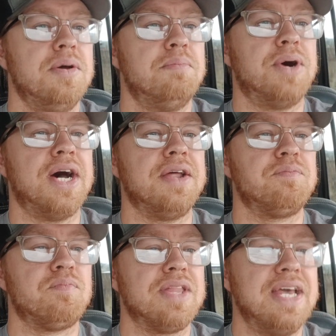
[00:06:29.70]
But
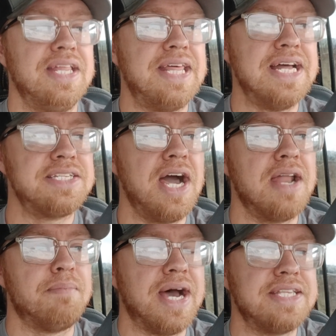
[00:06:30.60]
that's kind
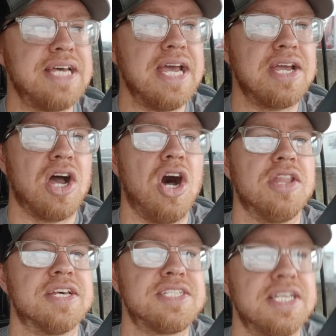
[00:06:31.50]
of my take on
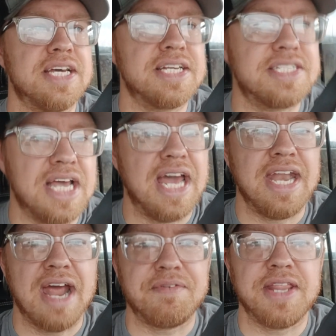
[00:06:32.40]
the SIGs and
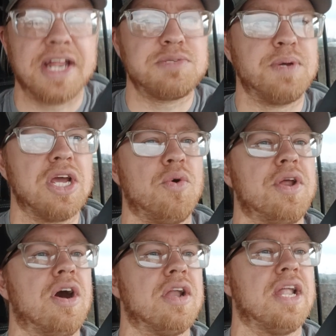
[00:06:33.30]
everything that's been
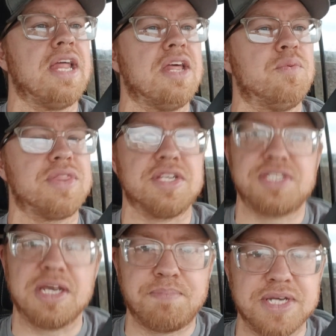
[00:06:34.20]
going on lately with the
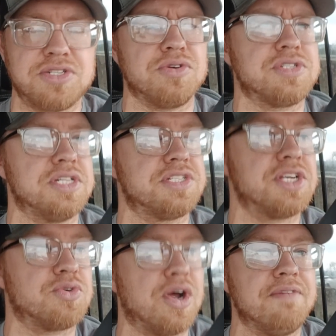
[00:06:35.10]
SIG pistols and the
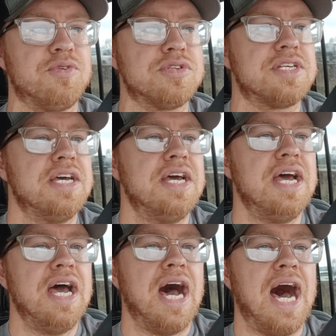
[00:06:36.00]
SIG rifles.
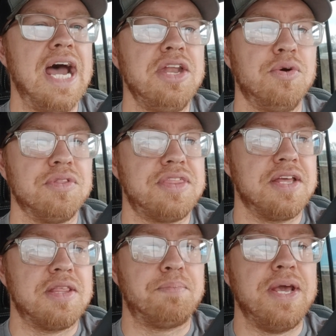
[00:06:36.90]
I don't
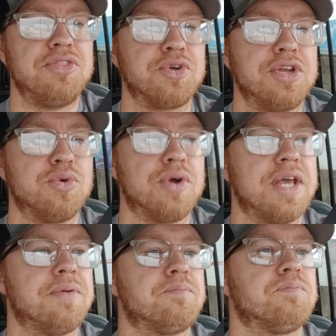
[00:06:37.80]
think the
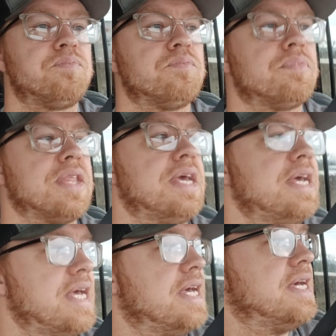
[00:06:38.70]

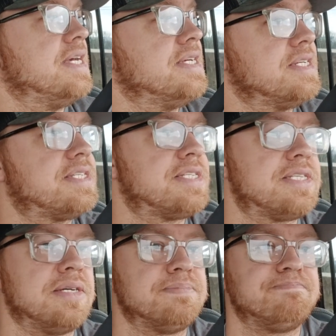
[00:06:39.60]
P320
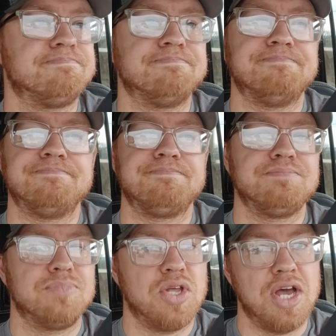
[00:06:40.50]
is
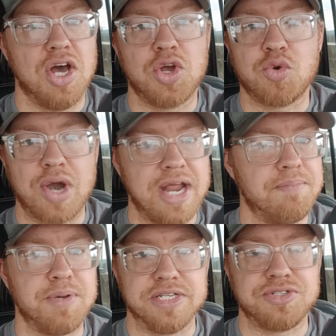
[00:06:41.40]
a great
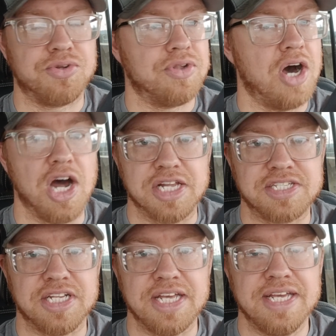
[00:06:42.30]
pistol,
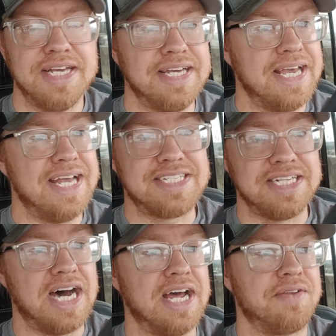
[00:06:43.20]
honestly. It's
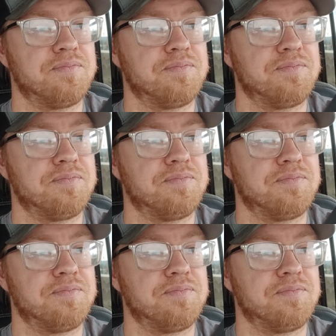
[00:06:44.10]
not.